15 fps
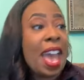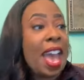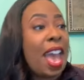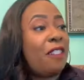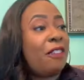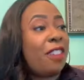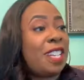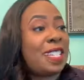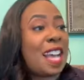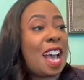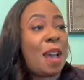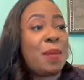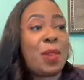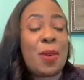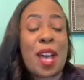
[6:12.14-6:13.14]
every
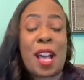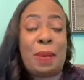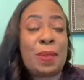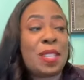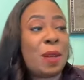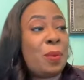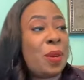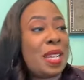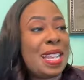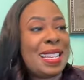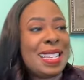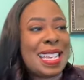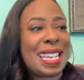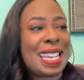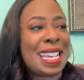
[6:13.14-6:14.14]
time you help someone
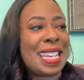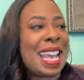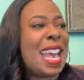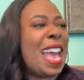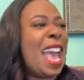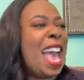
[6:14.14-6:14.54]
in need,